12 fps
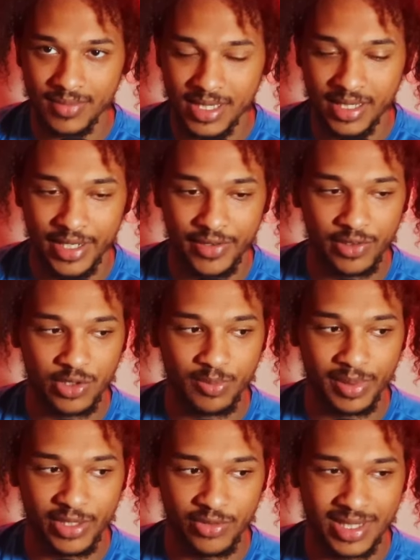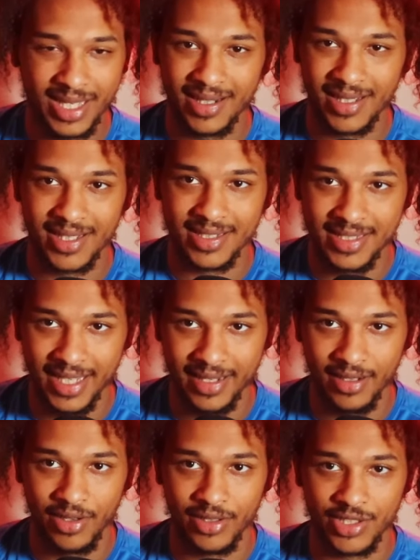scenarios, but he was kind of
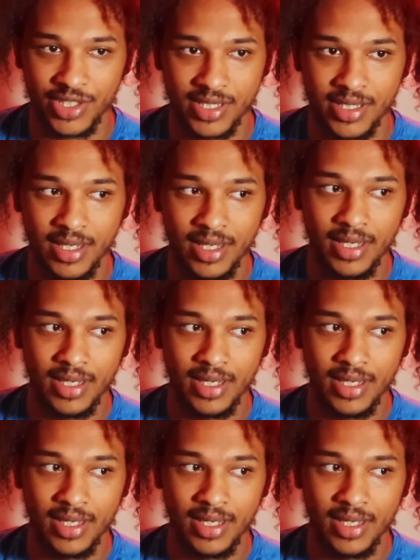content on just